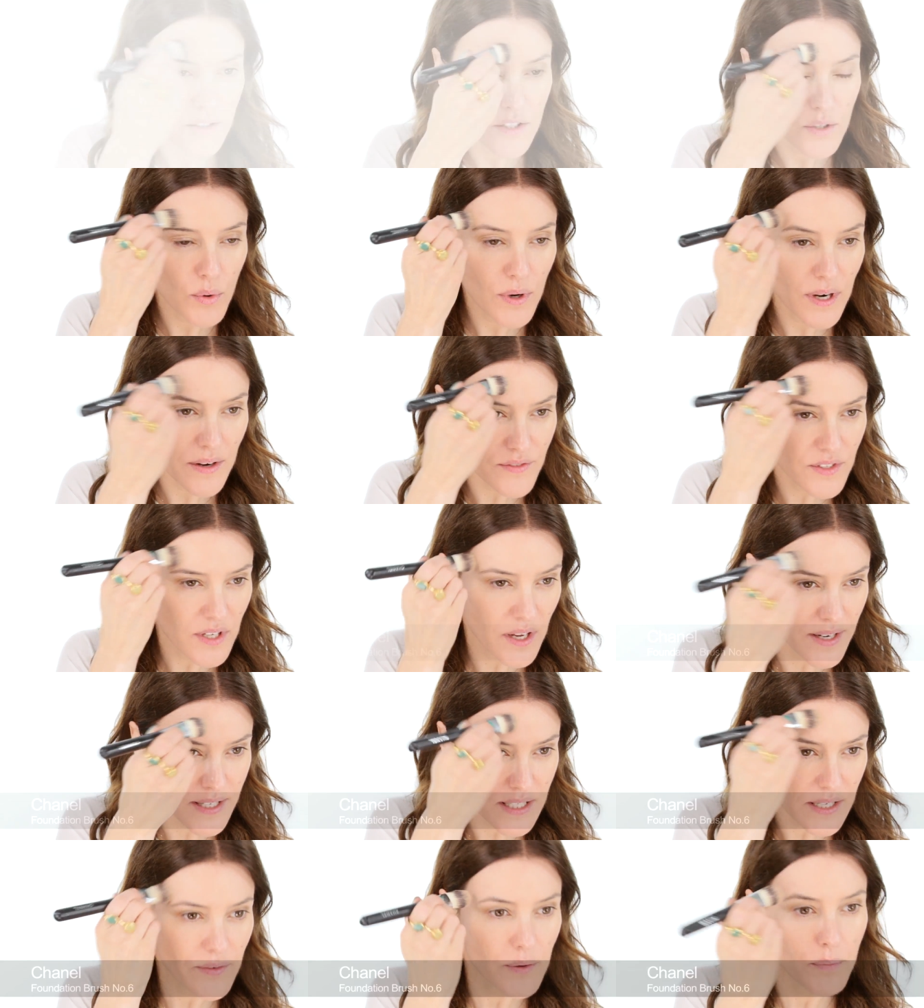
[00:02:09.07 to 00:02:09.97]
So what I've done
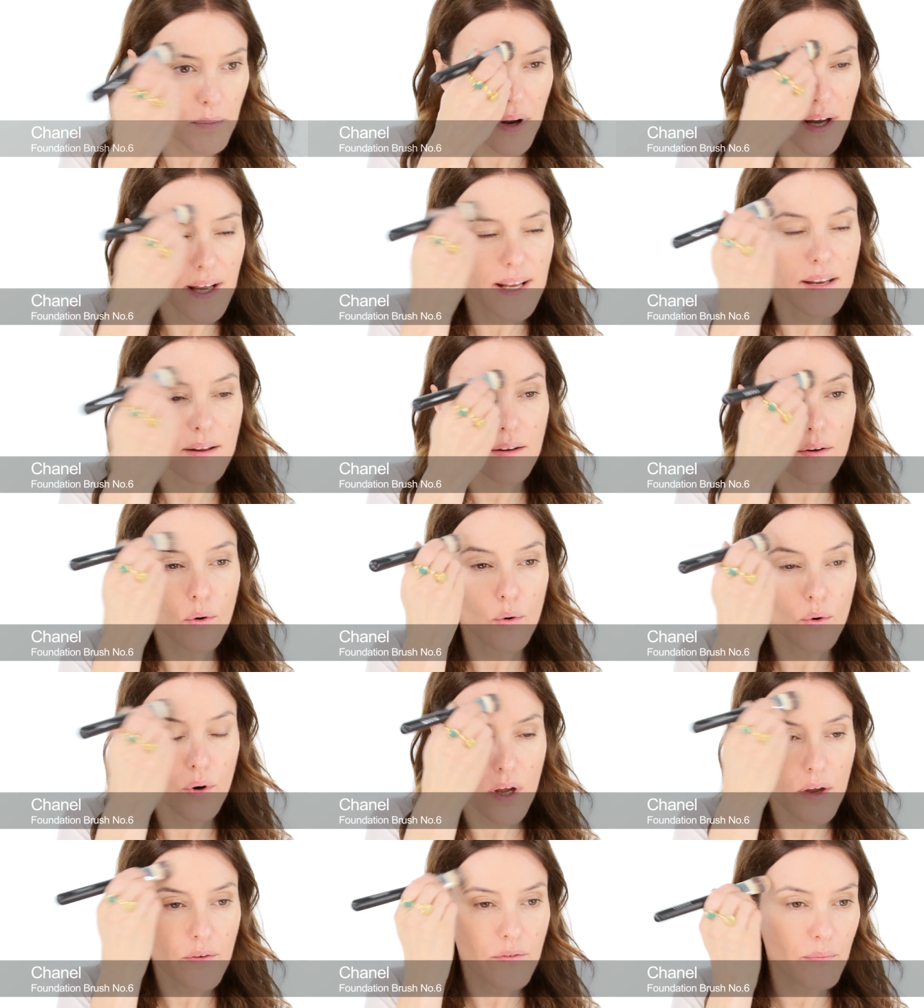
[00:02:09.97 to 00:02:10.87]
is I've applied it
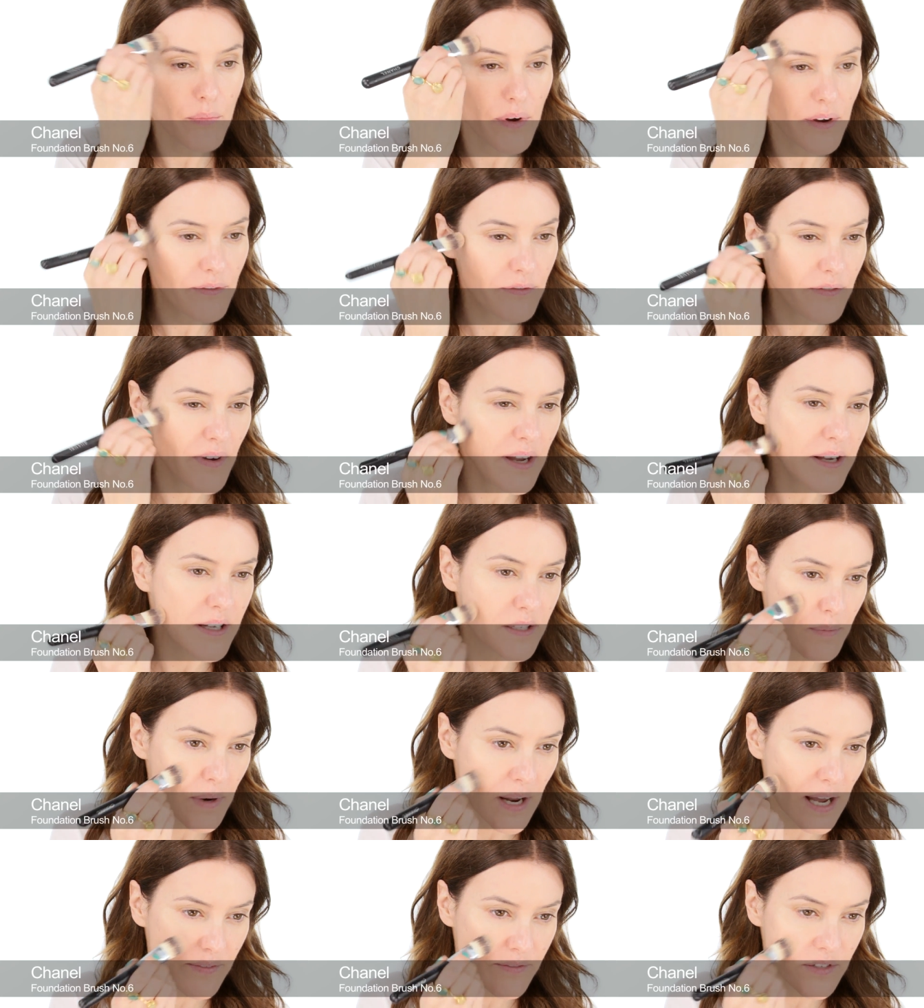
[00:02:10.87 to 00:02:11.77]
all over my face,
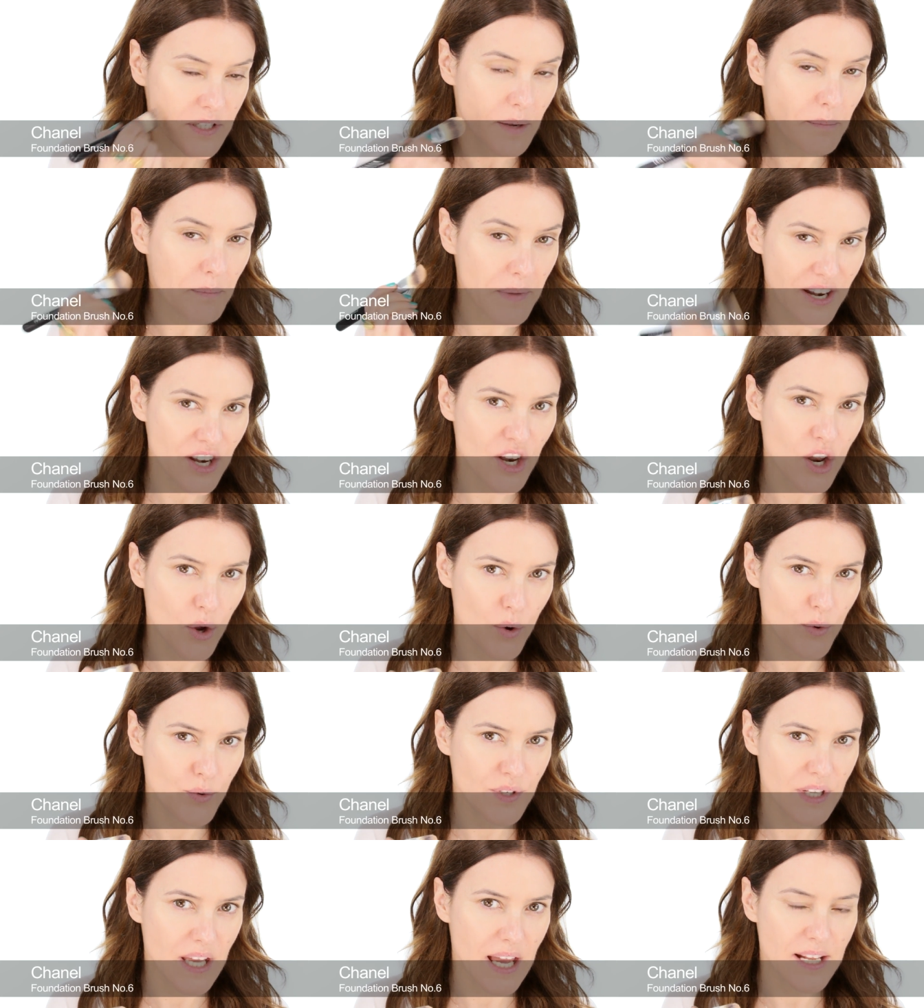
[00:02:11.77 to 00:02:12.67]
but I haven't done my
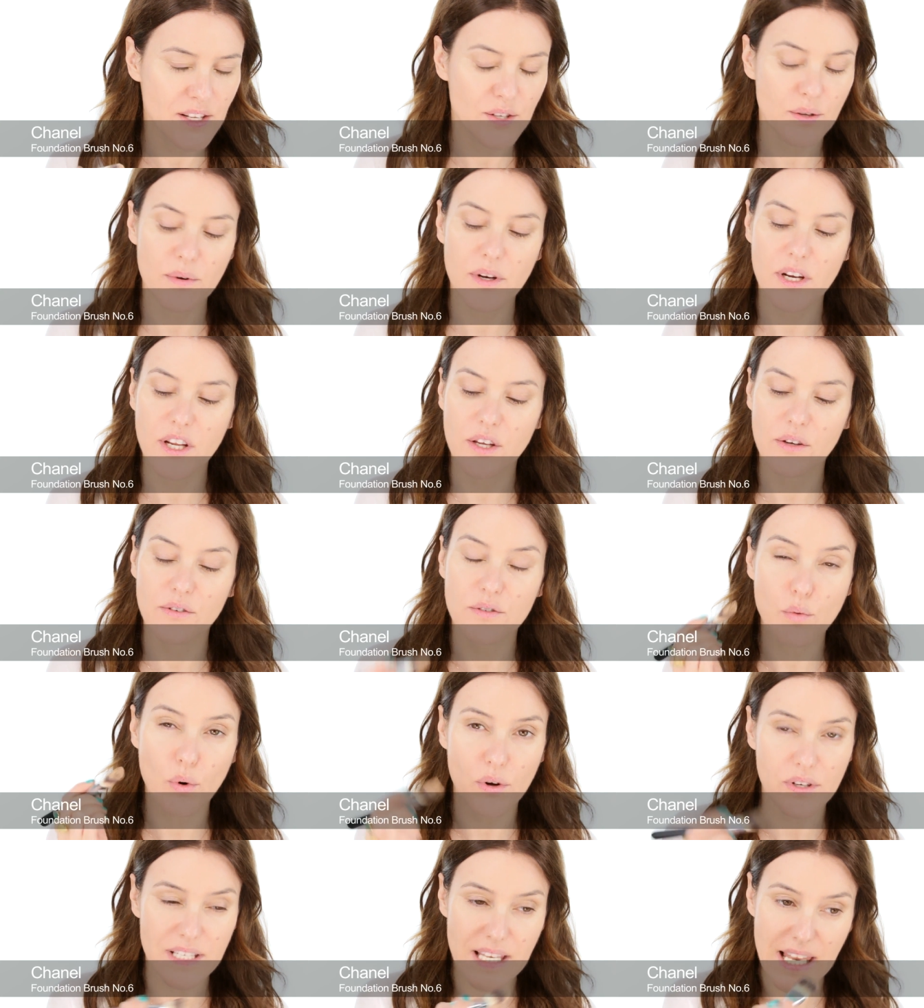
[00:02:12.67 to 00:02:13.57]
nose yet. So I'm going to use
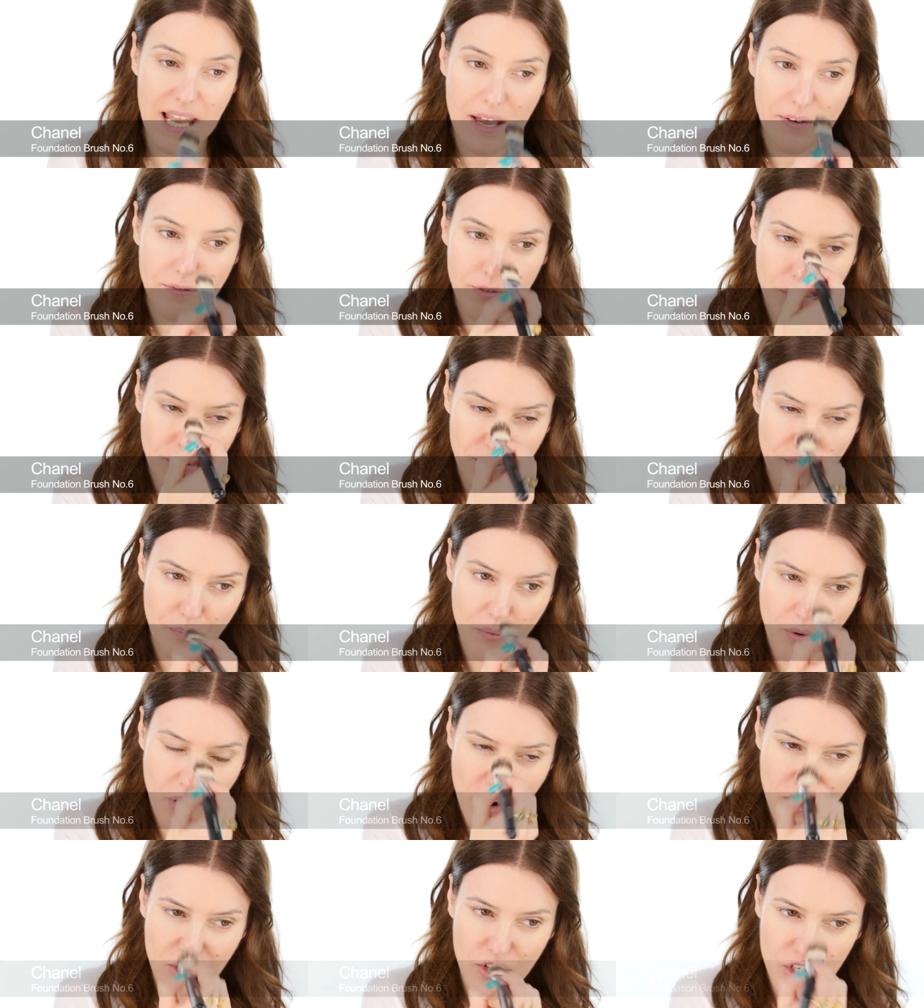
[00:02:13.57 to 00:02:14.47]
what's left on the
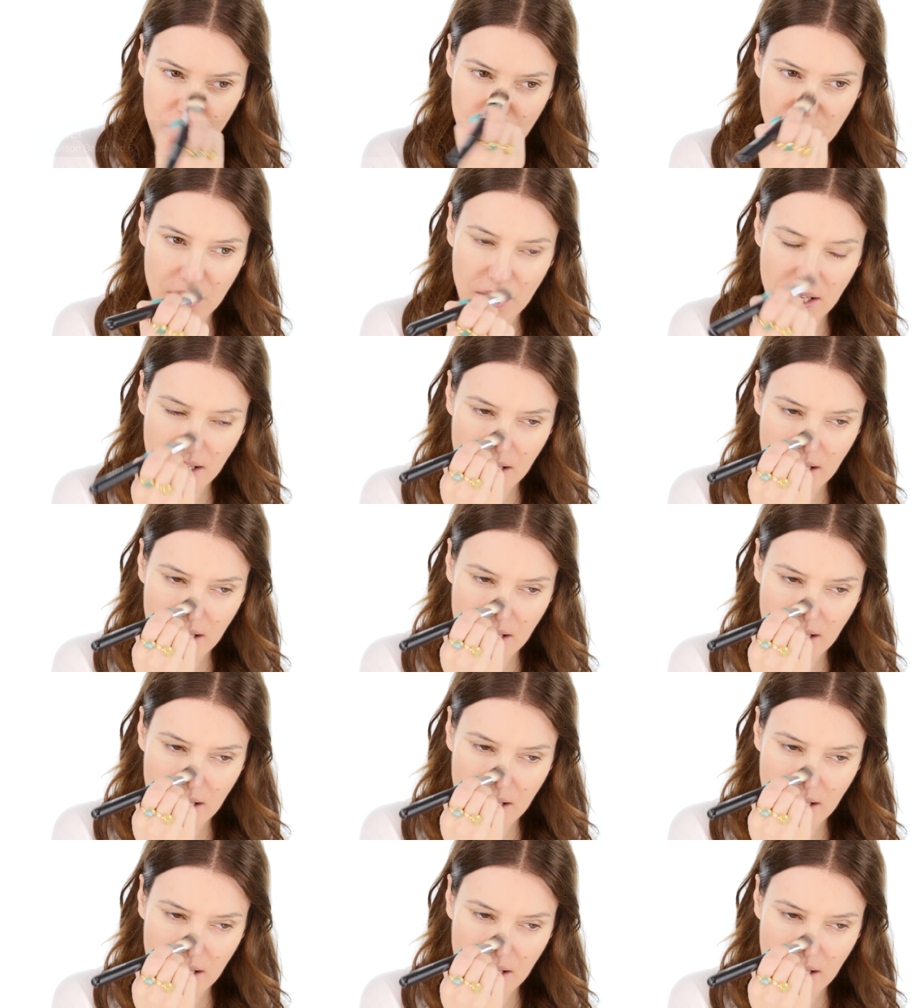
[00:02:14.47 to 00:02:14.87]
brush.